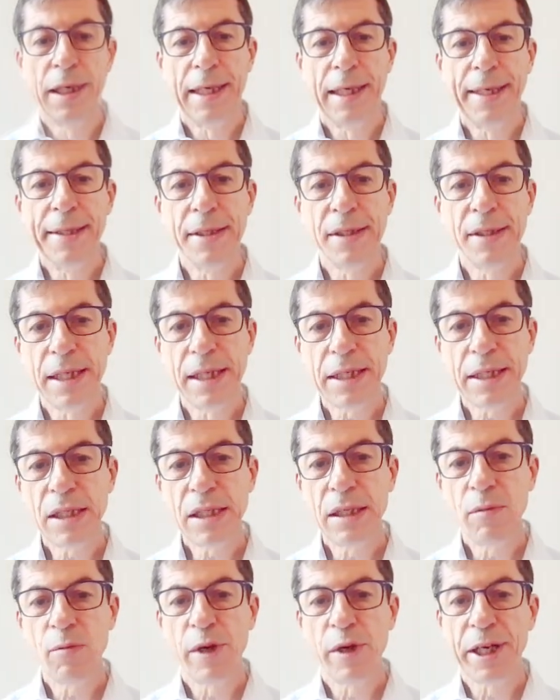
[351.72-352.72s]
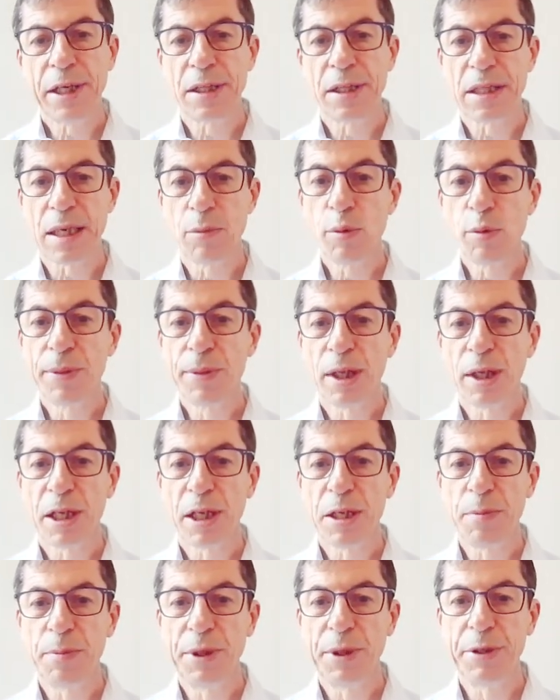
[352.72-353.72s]
In the 16-week
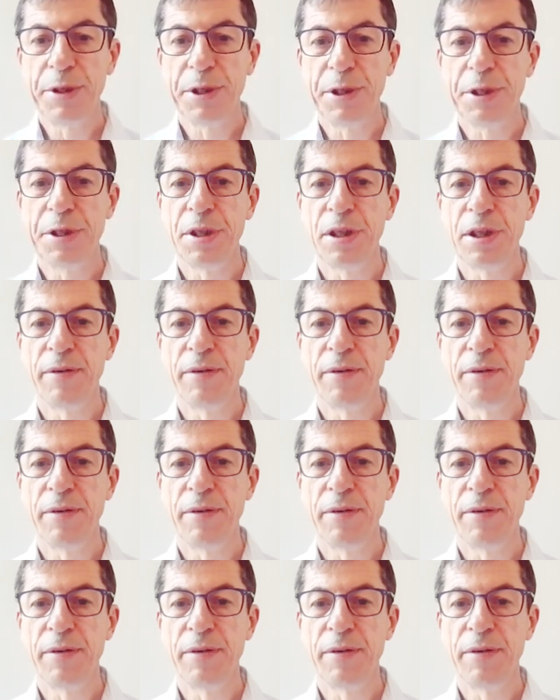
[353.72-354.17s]
double-blind period